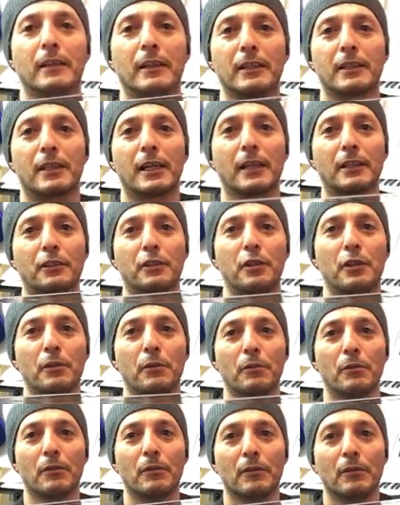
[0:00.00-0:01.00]
it's got
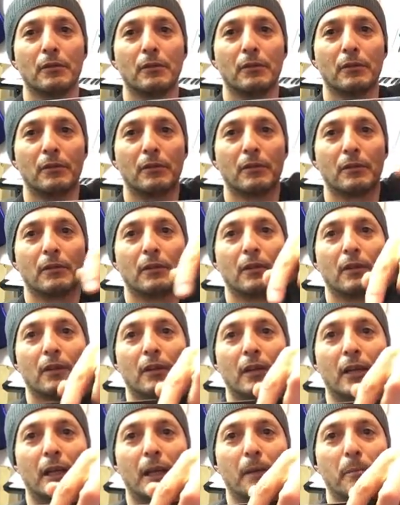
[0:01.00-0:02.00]
two.
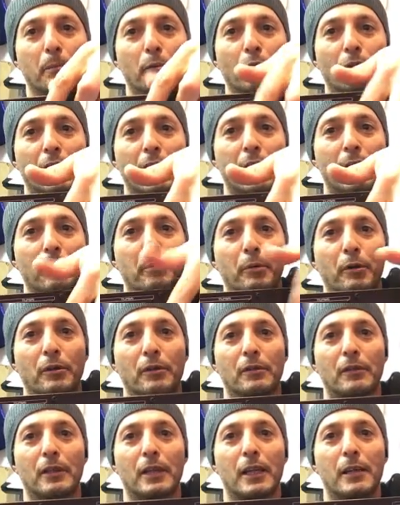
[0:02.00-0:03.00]
Input, output,
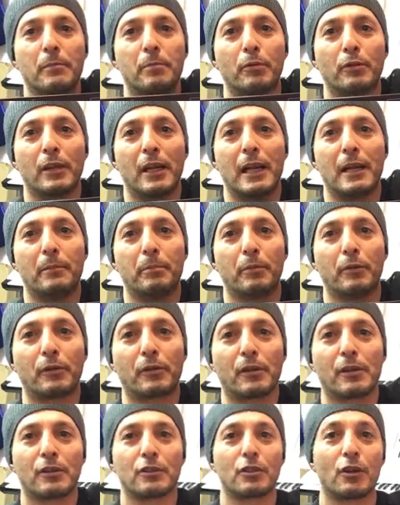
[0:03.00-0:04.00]
input,
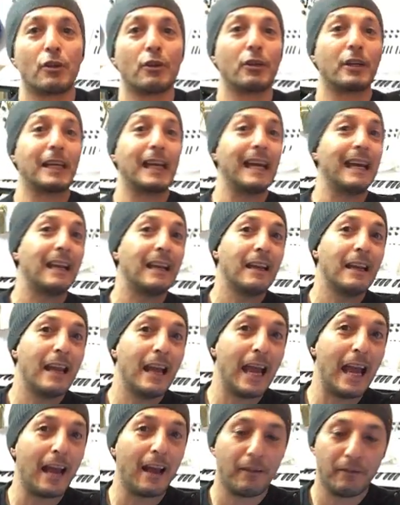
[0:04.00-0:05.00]
output. So you can
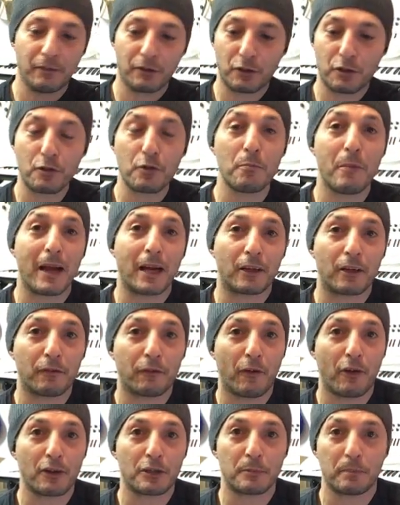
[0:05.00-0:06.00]
have two
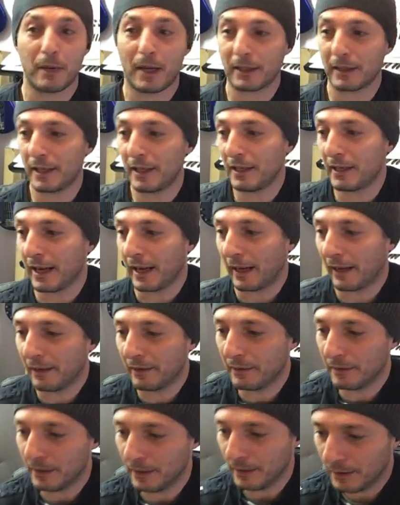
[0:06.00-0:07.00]
microphones plugged in there.
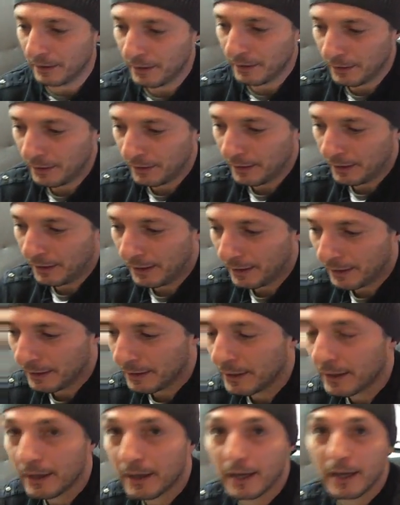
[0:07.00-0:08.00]

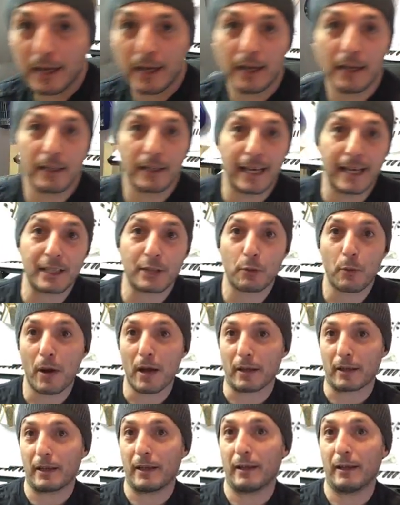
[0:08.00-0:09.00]
And guess
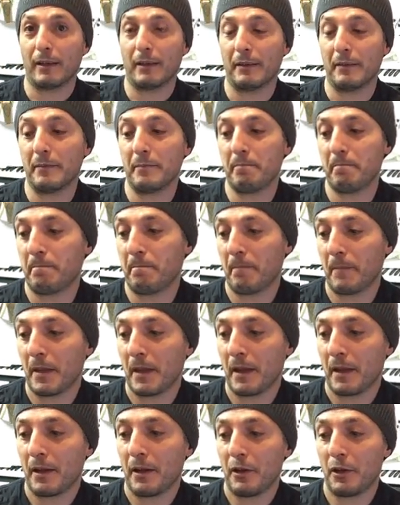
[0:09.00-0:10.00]
what?
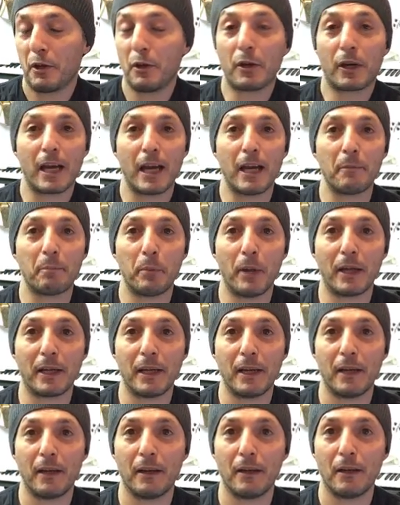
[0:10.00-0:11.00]
You can plug
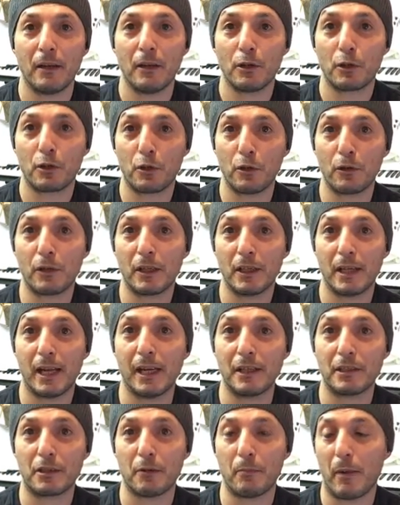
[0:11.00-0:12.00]
in two
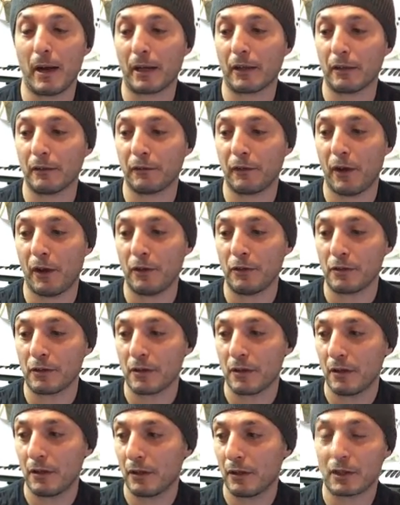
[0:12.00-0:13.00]
condenser
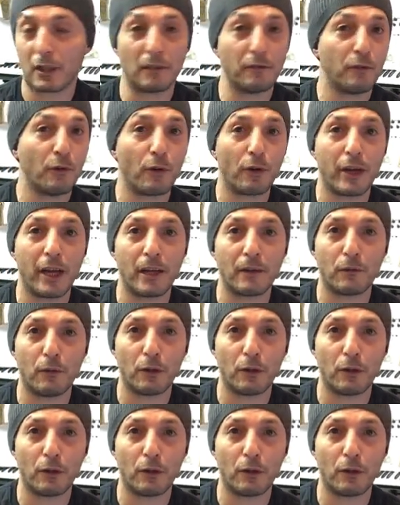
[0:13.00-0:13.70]
microphones. It's got 48